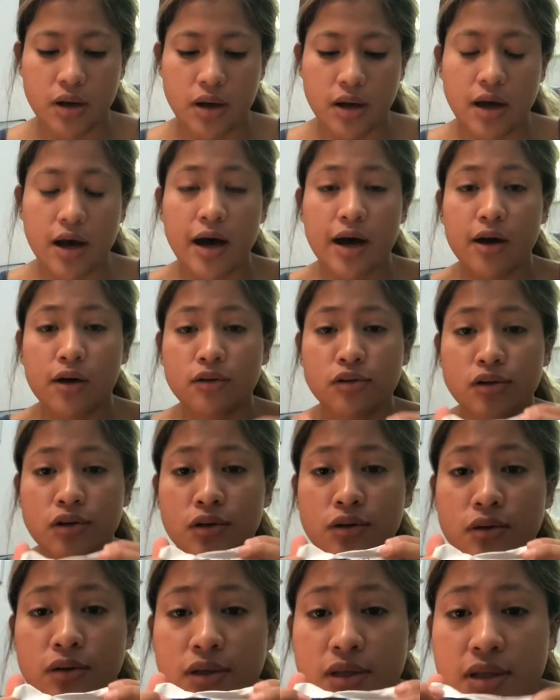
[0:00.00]
I also
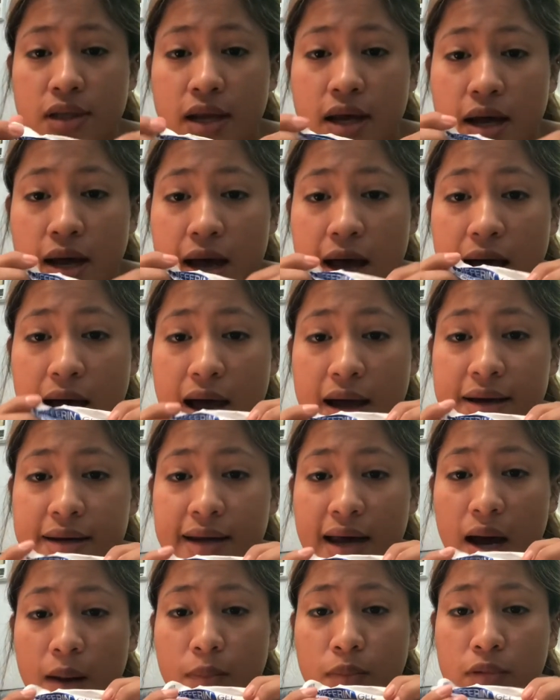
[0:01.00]
use the
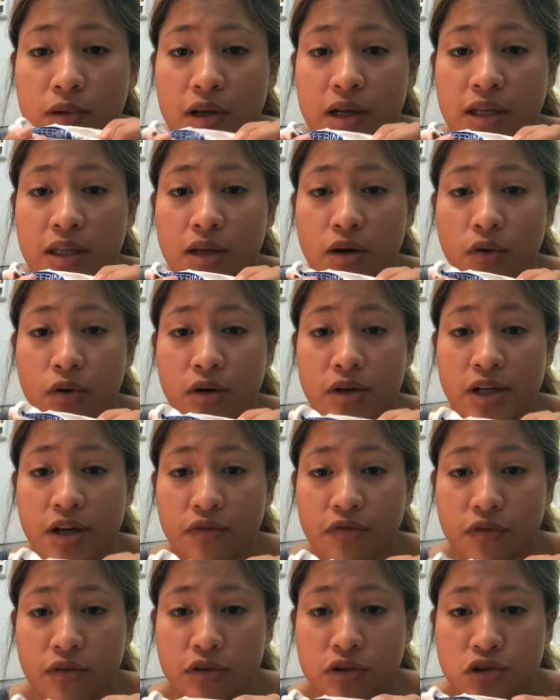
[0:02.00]
Adapalene or
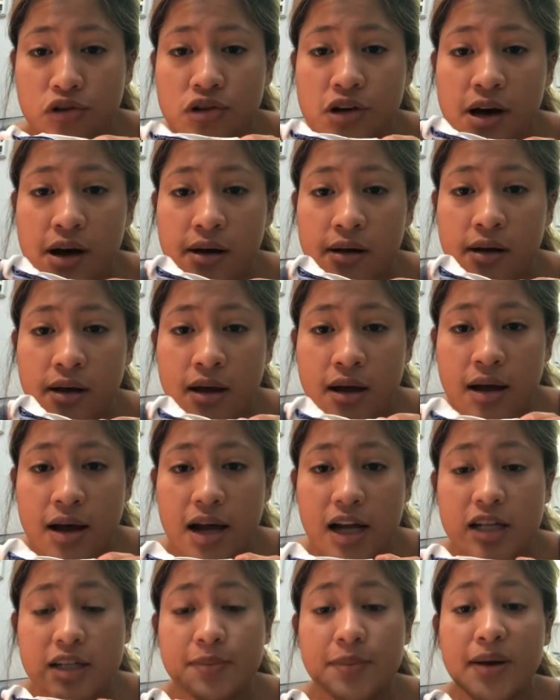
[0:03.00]
Differin gel.
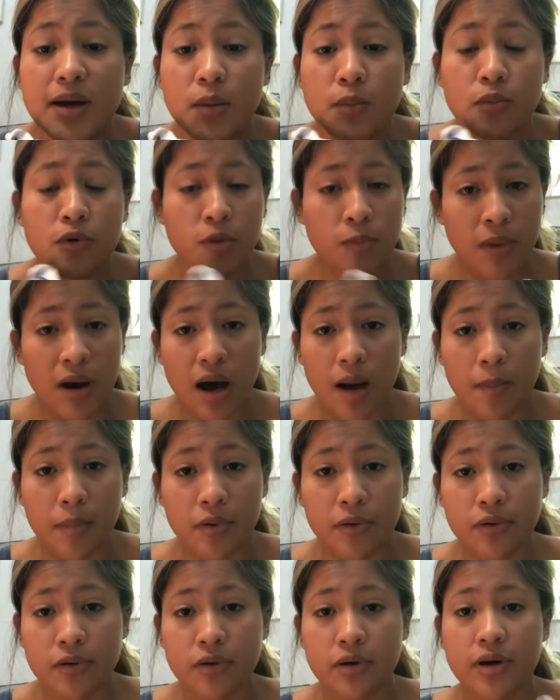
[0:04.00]
It's become really
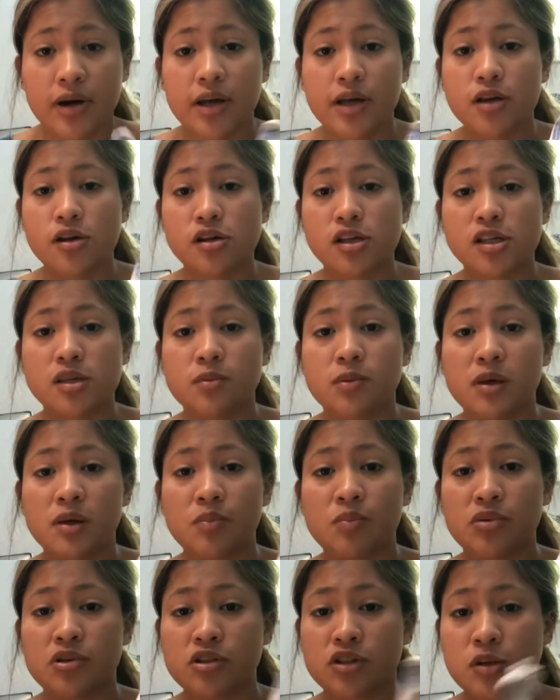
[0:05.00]
popular. It used to be
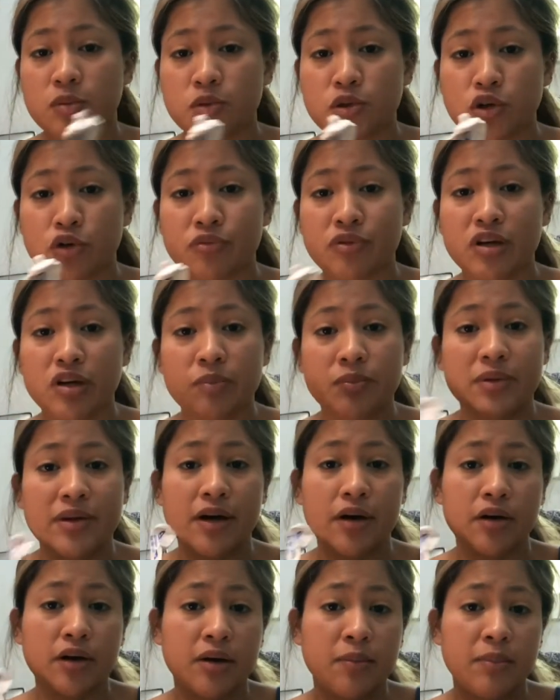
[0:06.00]
prescription only, but now
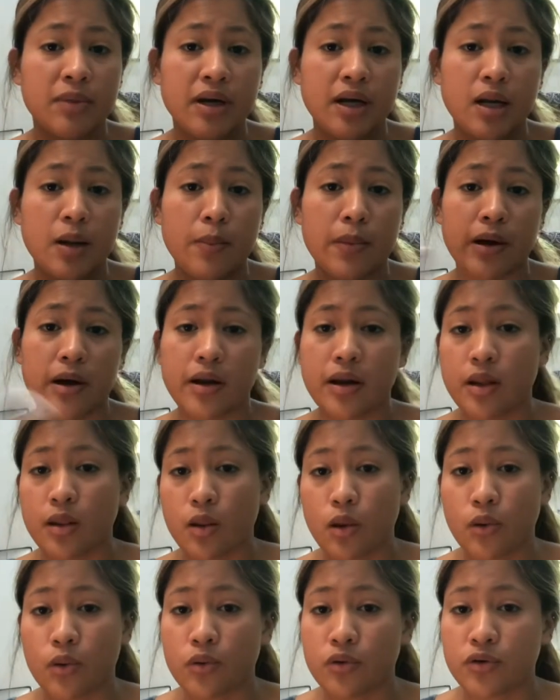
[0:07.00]
you can pick it up at any
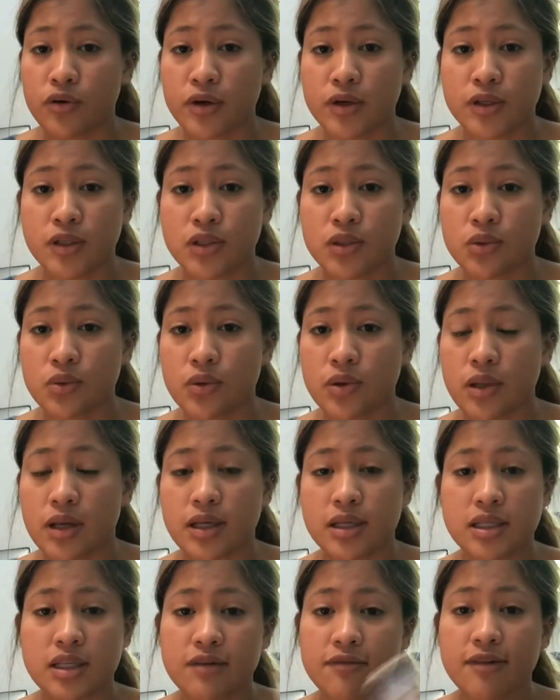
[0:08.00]
local drugstore like
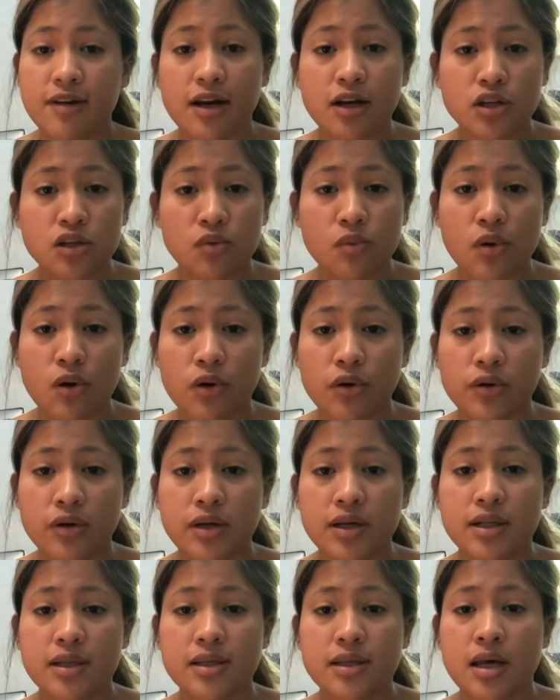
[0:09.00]
CVS or
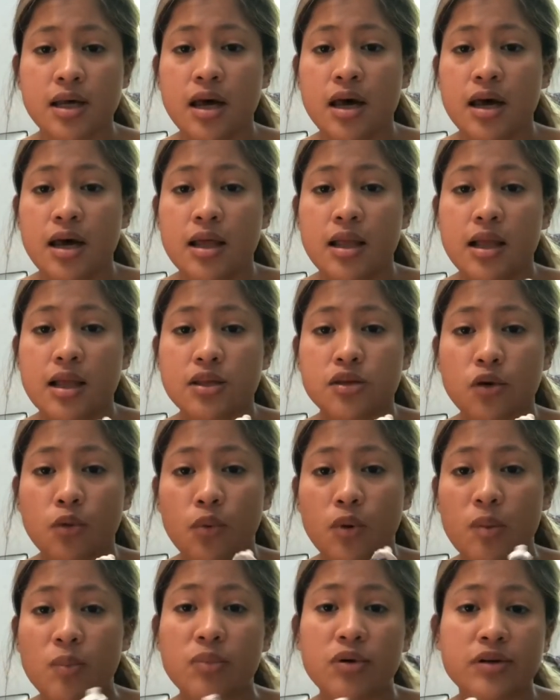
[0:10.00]
Walgreens. It's a
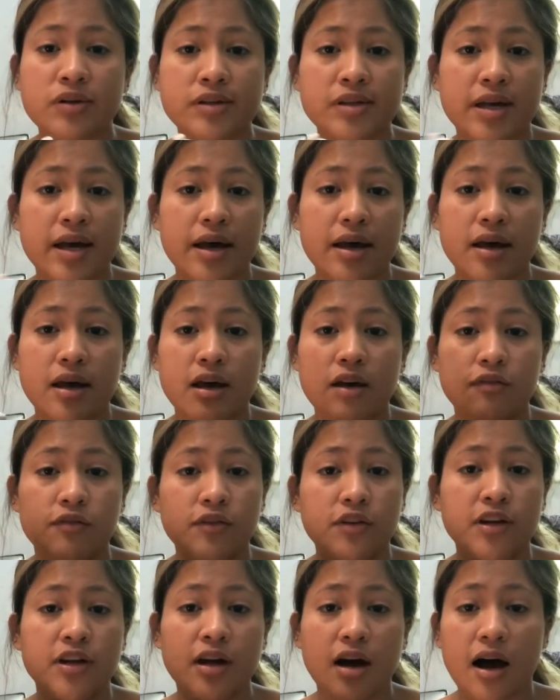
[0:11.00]
1%. If you
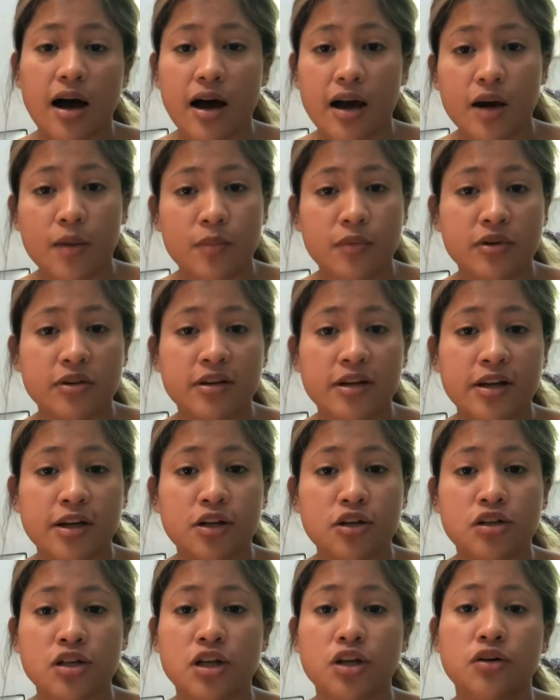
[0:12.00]
need a higher percentage,
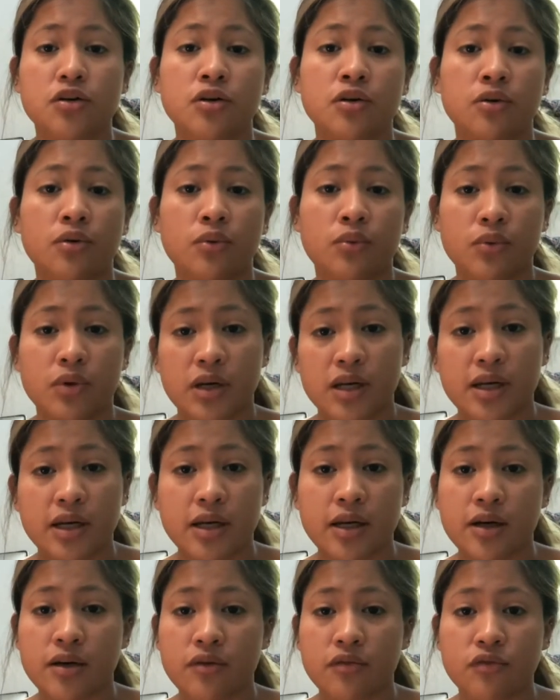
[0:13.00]
then you can only get
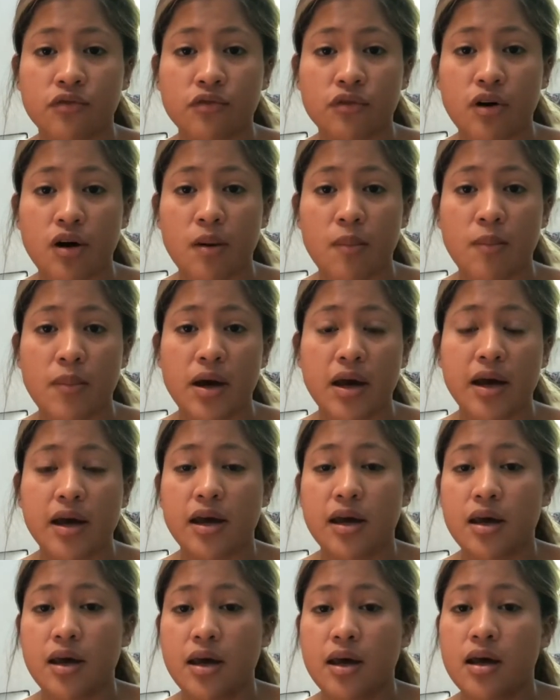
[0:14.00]
it from
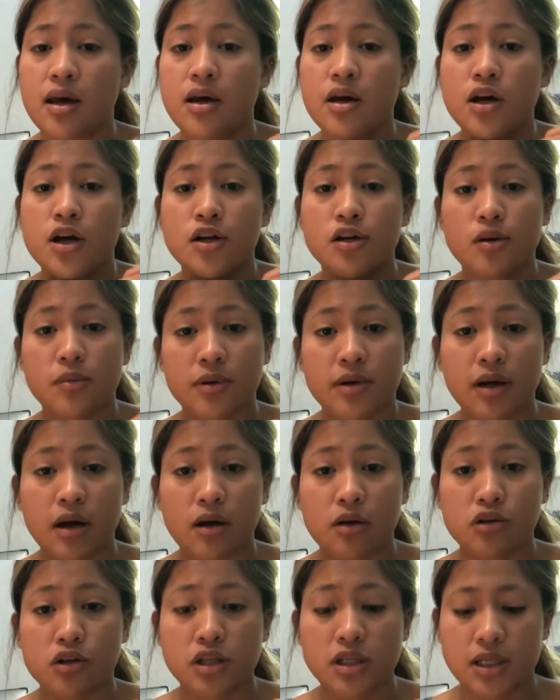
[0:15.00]
a
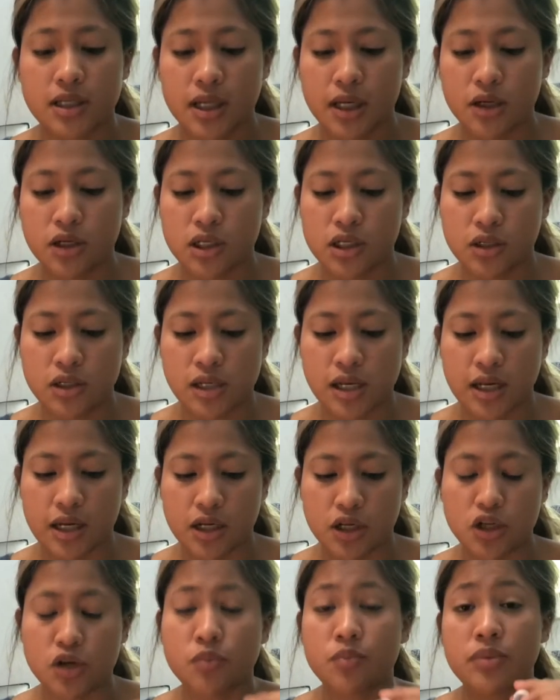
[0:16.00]
dermatologist, because I used to use like a
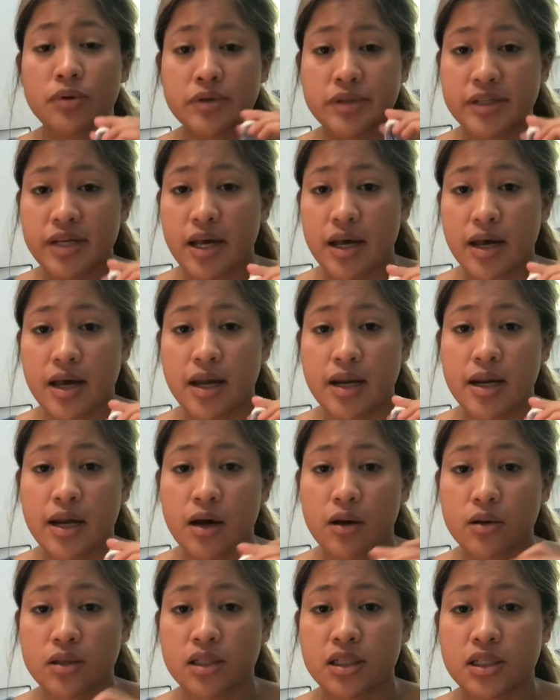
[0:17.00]
2%, and now
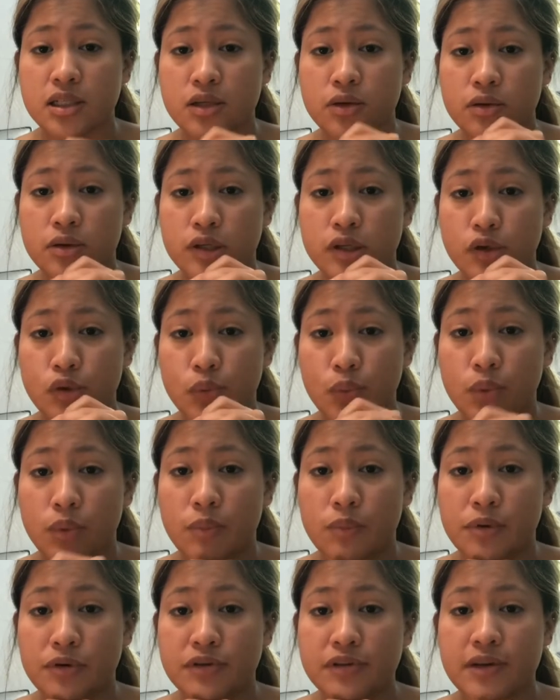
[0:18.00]
this is
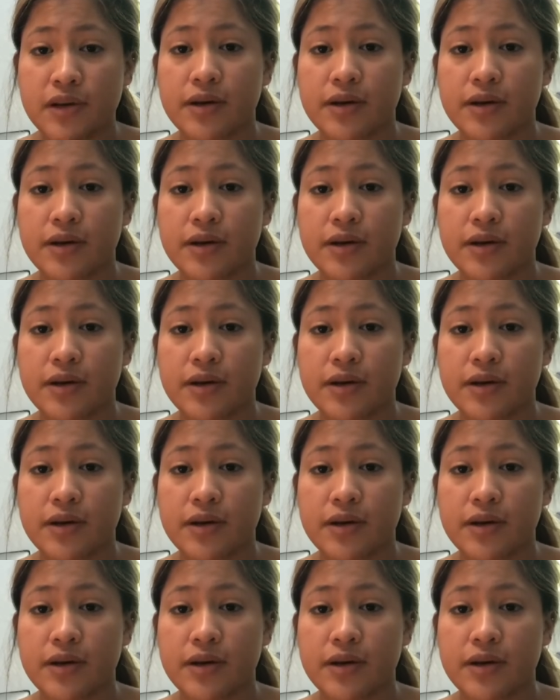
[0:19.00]
0.001%.